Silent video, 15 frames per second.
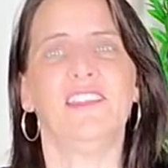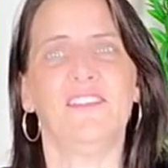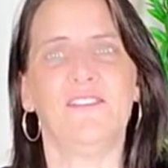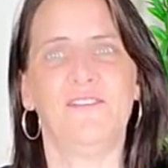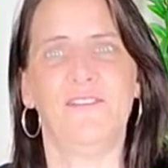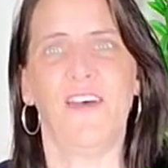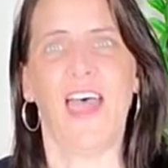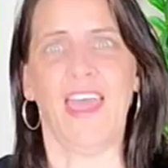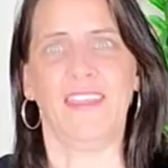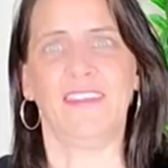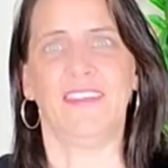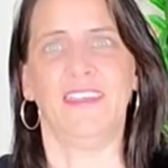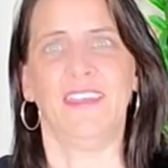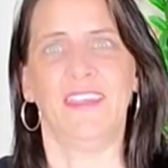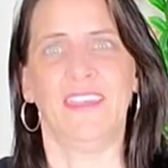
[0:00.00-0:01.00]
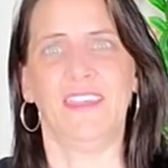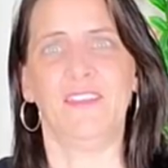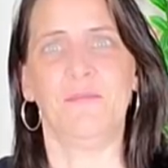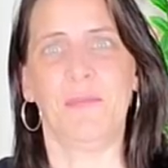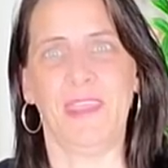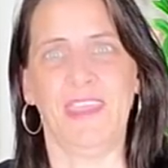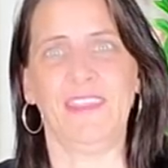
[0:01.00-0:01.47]
the fat in
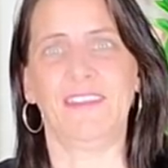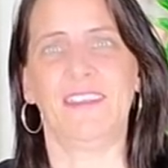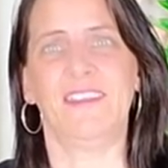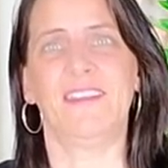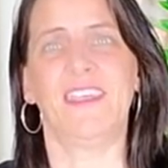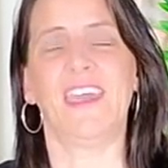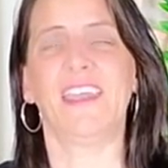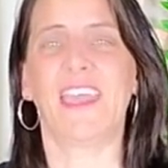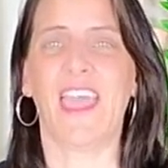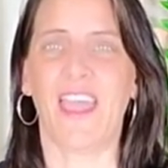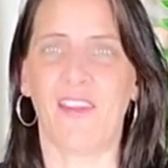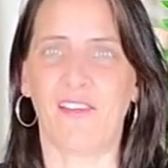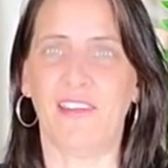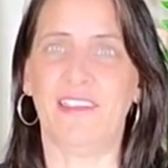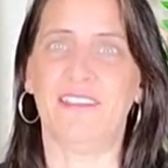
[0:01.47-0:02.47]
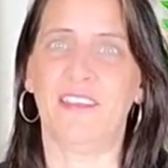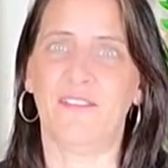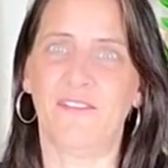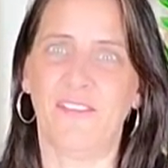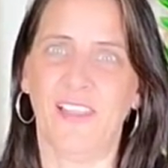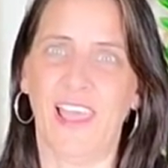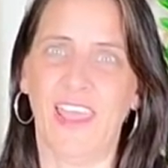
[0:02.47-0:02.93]
meat that carries
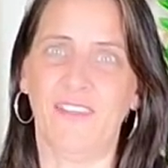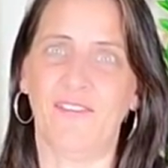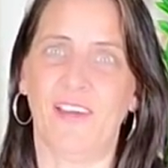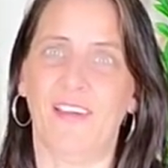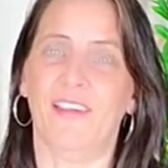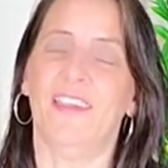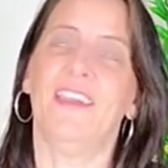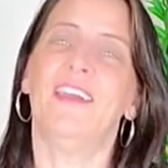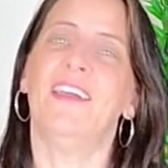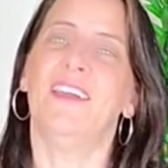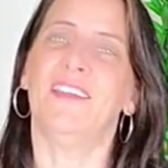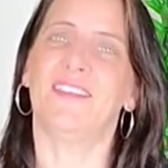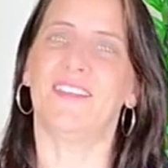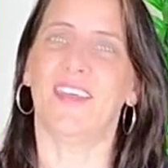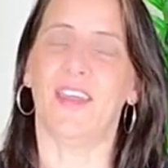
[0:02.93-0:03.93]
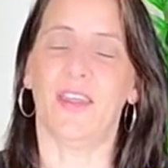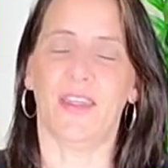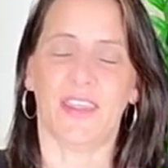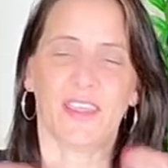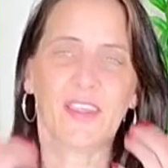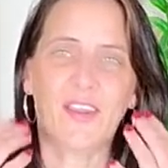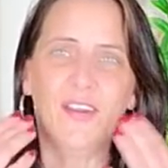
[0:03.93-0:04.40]
flavour. So
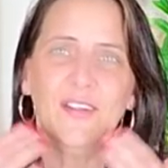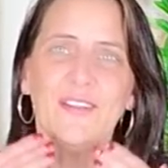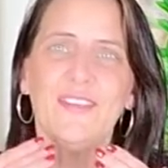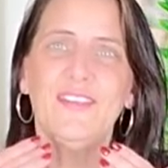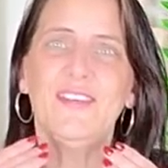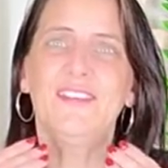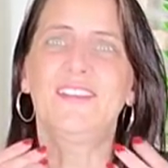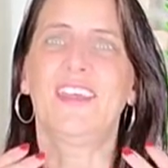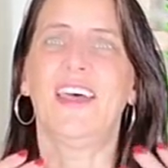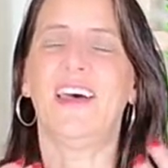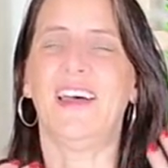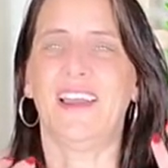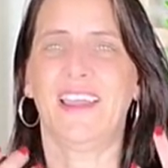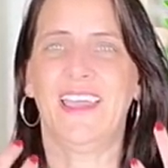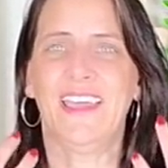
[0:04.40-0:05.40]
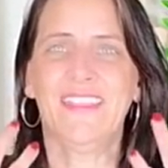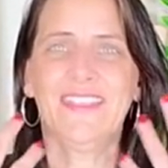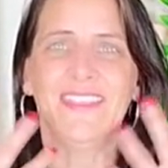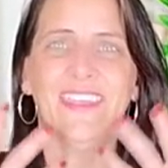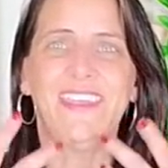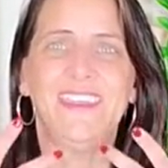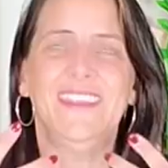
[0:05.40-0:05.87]
it coats your tongue and
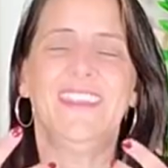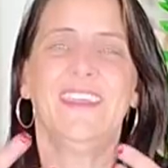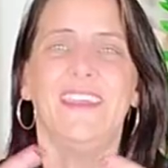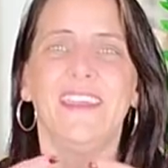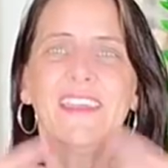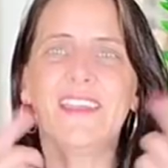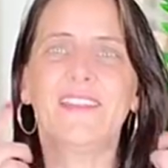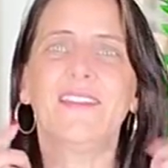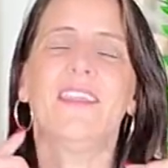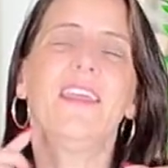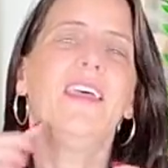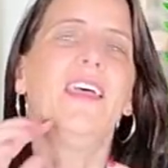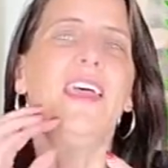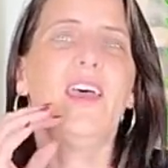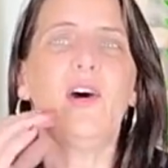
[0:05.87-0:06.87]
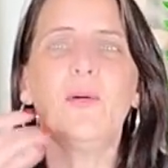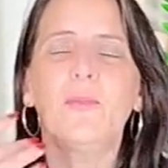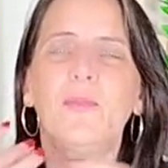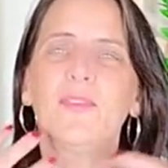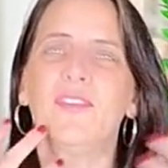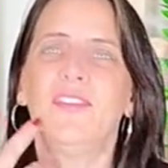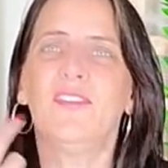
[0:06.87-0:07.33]
then it
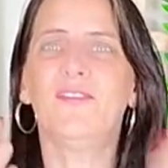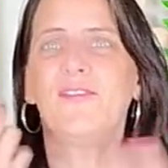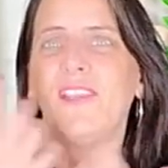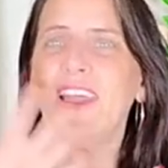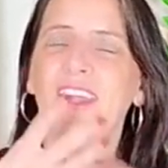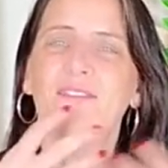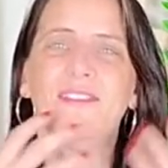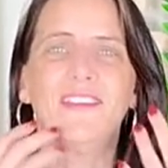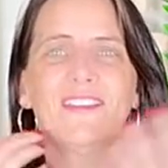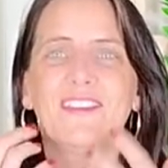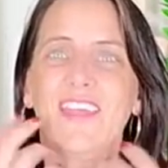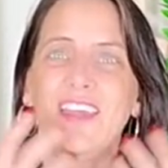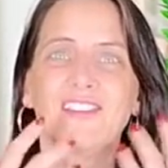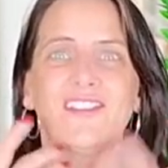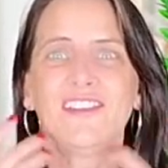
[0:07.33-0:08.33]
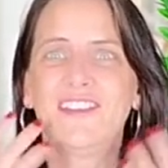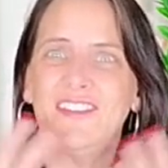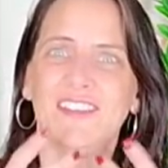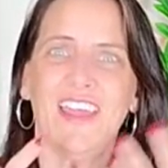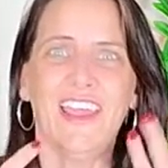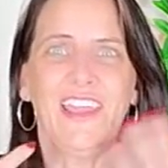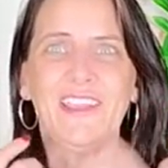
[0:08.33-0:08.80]
helps the flavours to actually
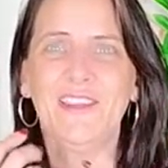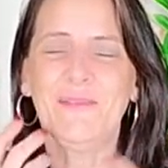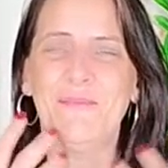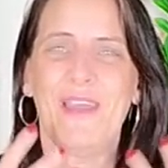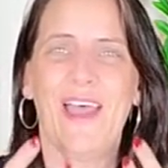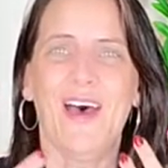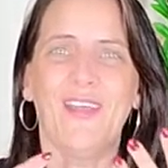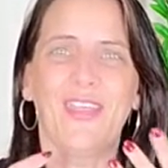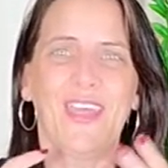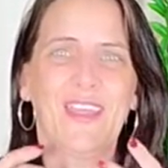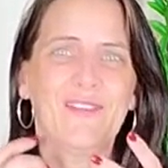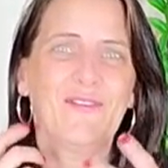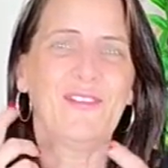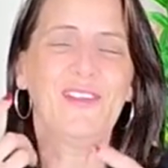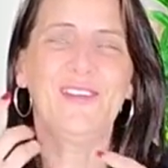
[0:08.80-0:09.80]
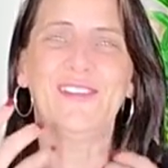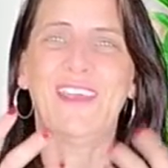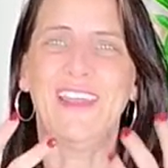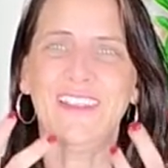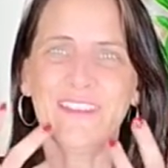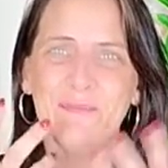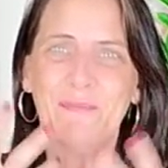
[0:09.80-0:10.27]
stay in your mouth and for your taste